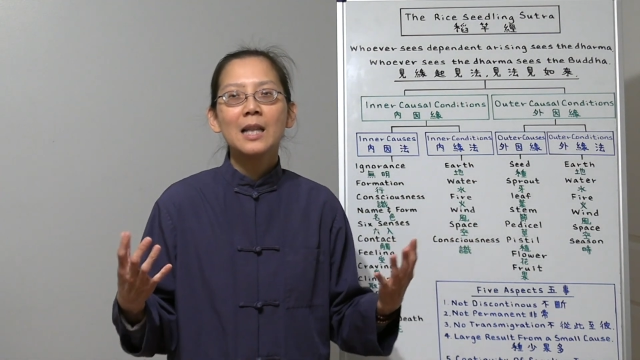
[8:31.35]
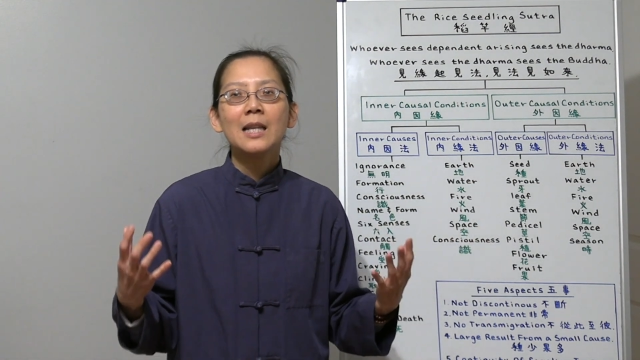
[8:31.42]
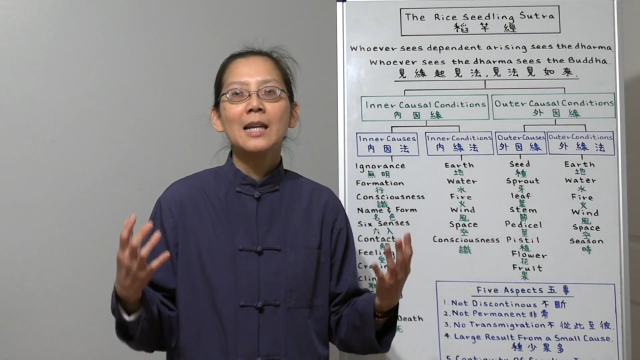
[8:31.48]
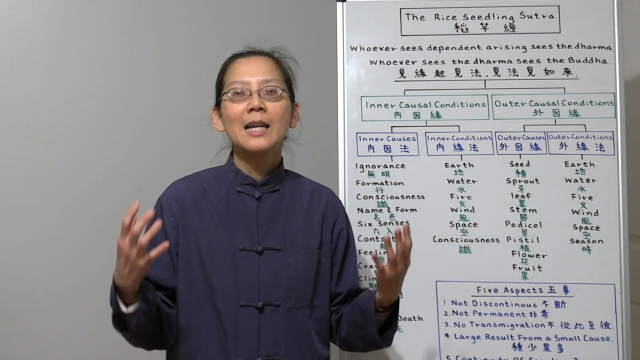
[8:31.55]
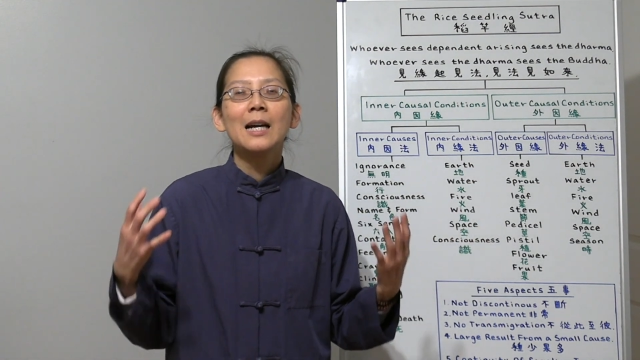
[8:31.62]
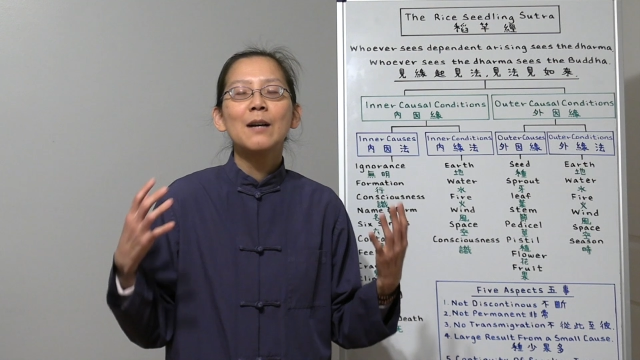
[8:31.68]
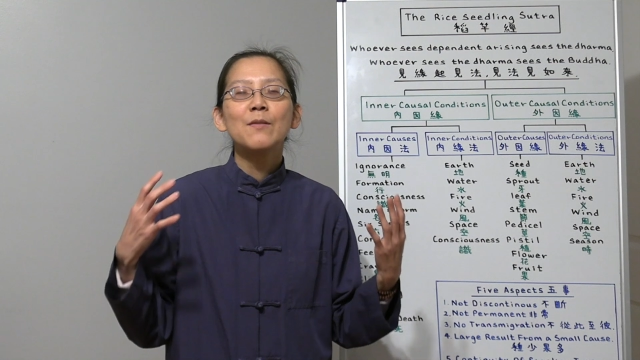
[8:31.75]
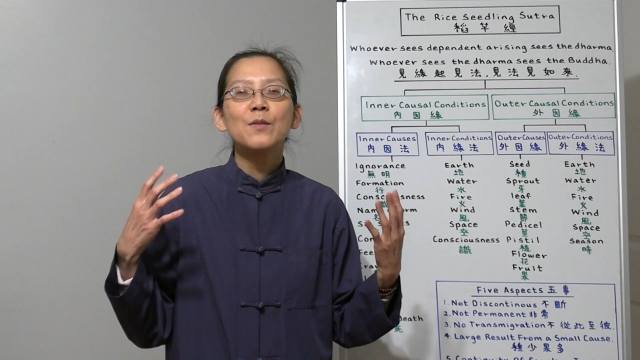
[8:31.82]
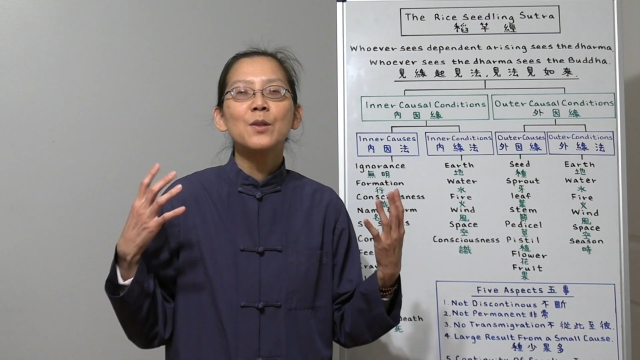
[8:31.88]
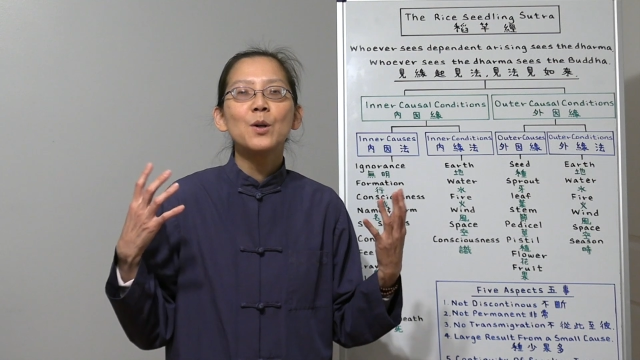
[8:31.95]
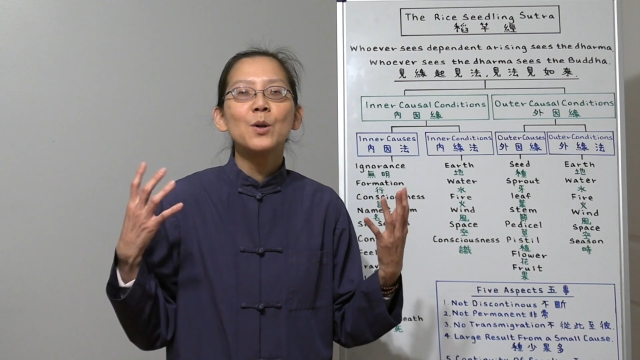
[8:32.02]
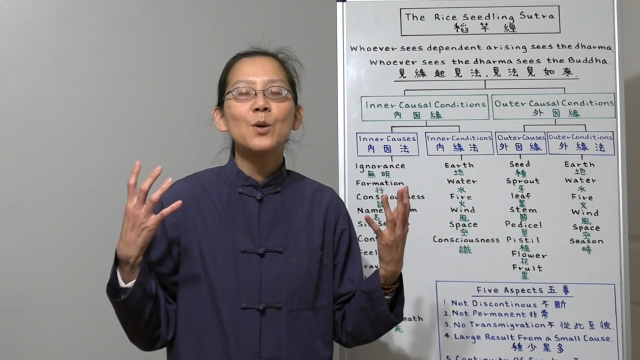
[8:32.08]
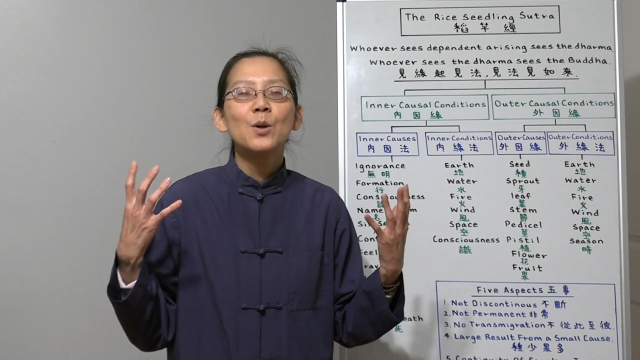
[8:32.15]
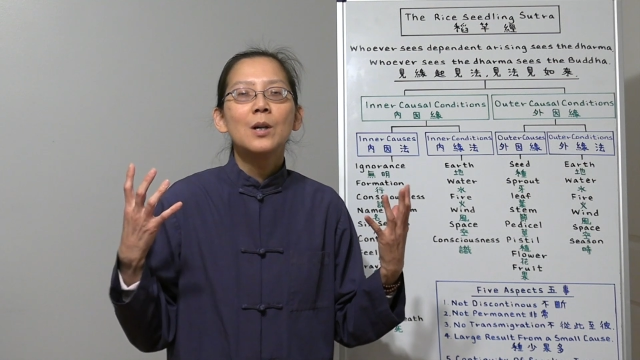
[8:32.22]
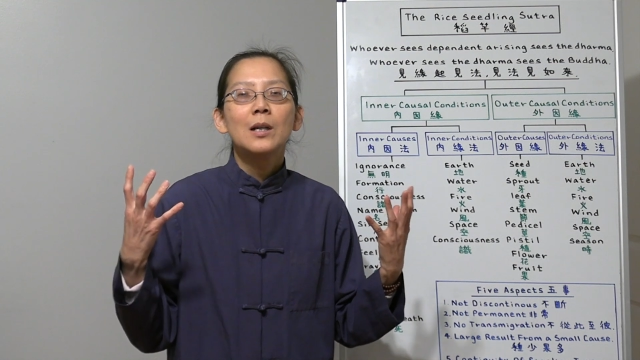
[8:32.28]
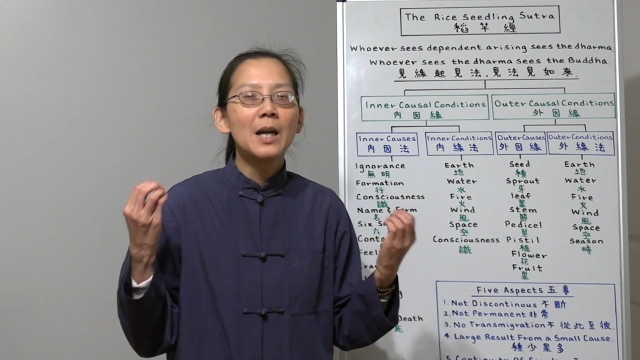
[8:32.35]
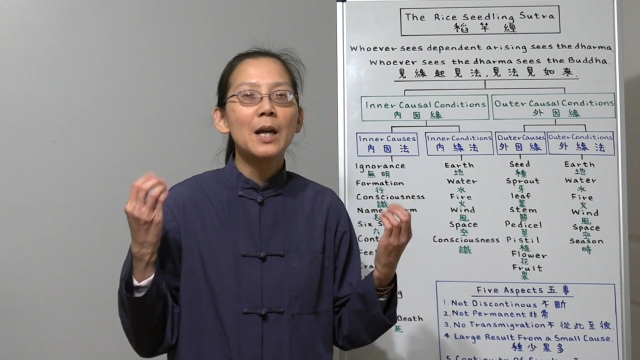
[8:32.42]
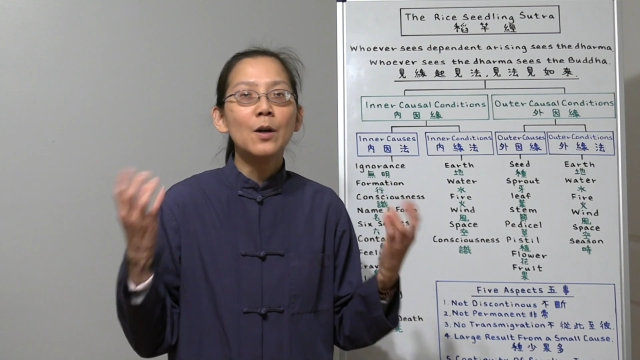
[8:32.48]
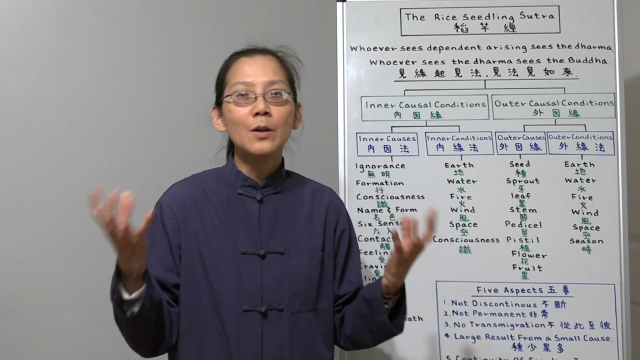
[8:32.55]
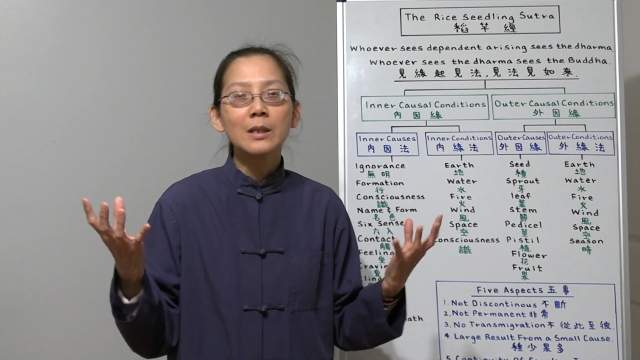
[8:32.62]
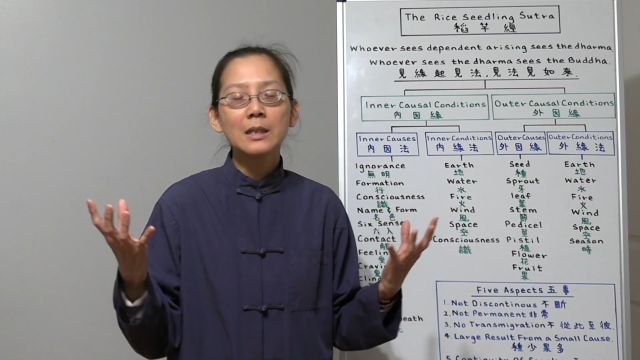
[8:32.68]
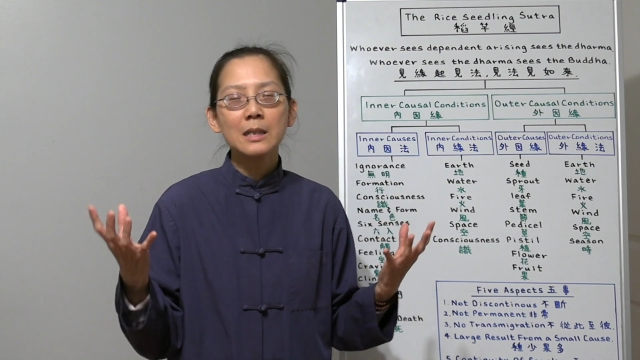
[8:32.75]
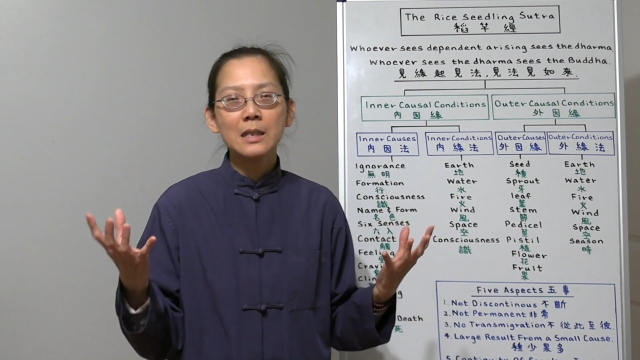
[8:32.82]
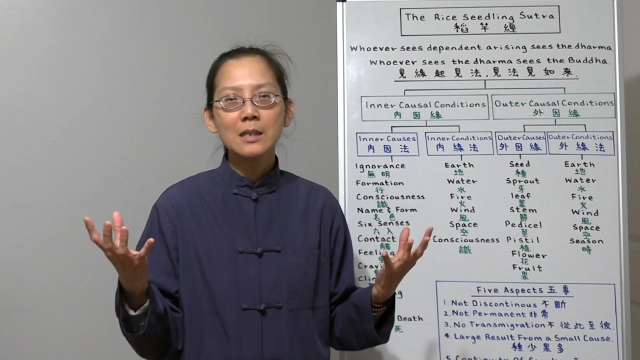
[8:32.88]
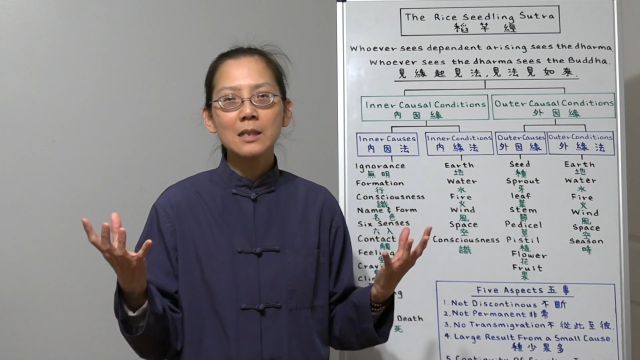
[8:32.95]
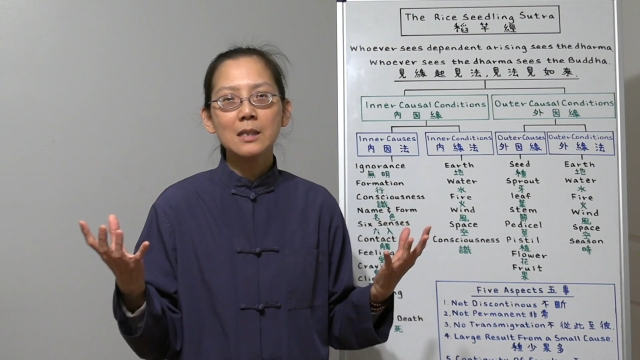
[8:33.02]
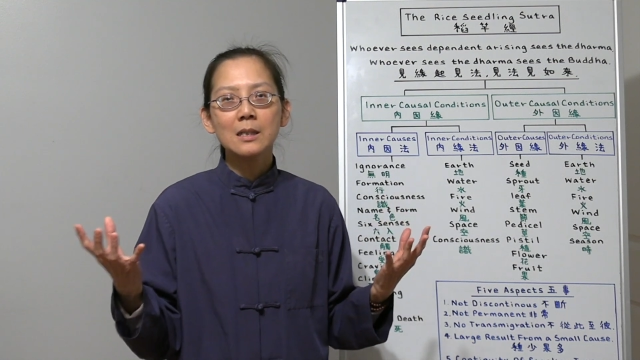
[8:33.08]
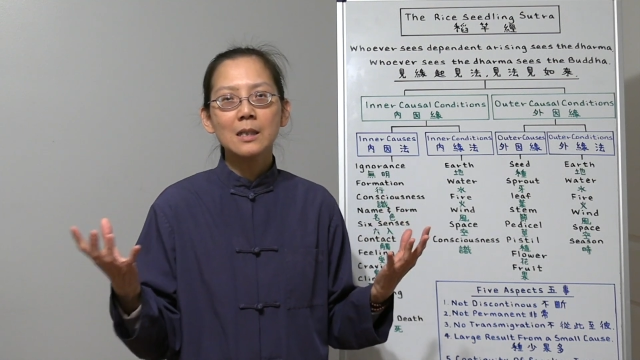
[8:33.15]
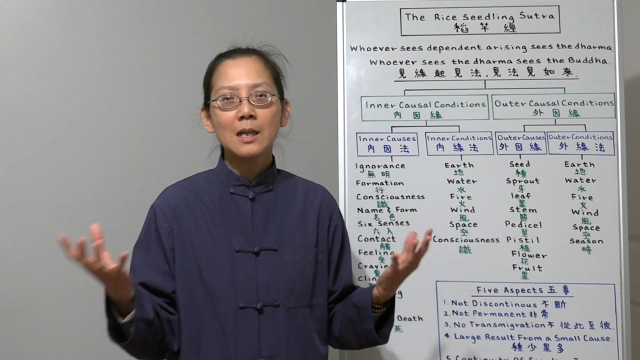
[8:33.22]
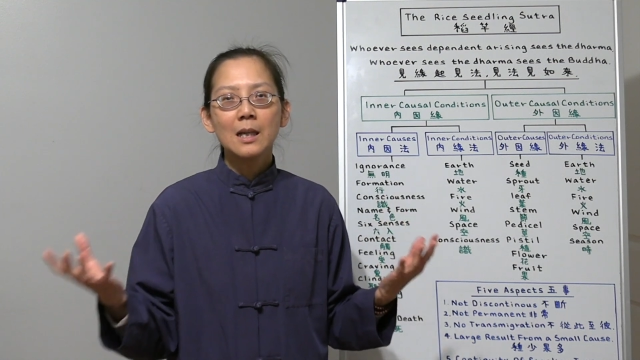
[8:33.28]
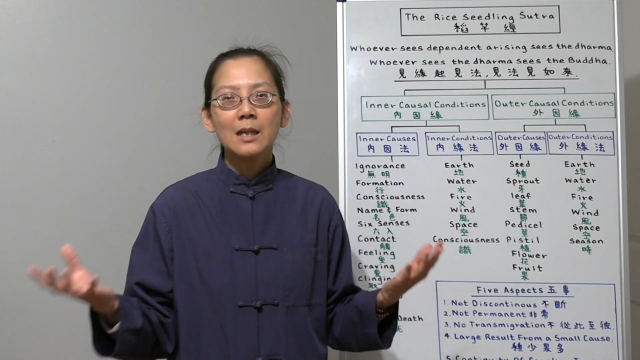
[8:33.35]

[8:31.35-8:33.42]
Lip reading: they have no arrogance,